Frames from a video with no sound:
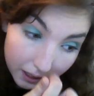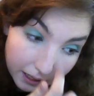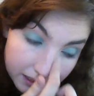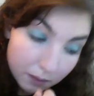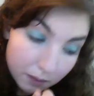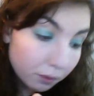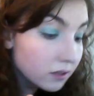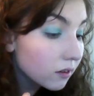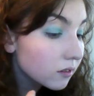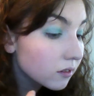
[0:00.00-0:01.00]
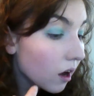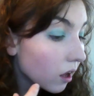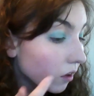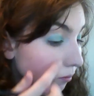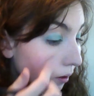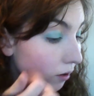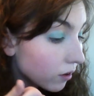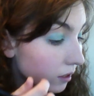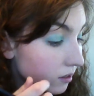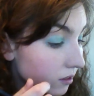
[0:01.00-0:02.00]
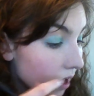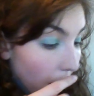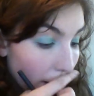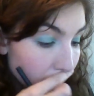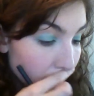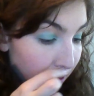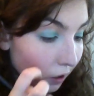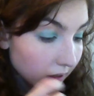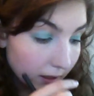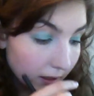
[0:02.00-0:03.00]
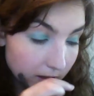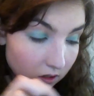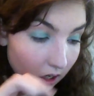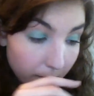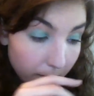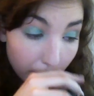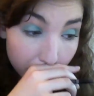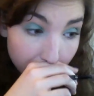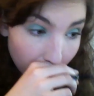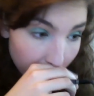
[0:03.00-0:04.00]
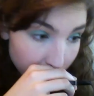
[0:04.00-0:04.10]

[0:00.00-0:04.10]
and I see bristles all over my face. I was correct, ladies and gentlemen. I